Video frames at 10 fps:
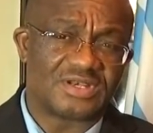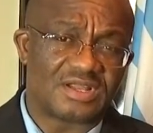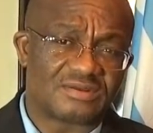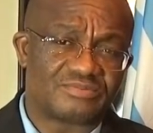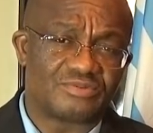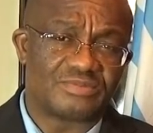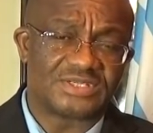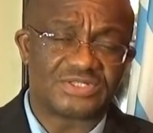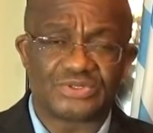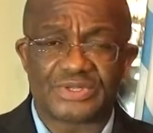La
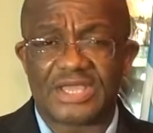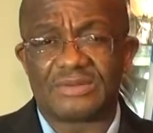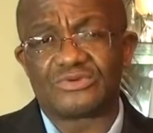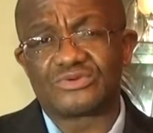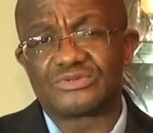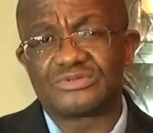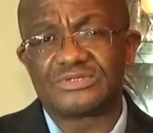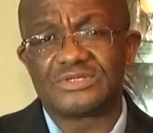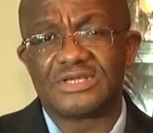Republique du Cameroon,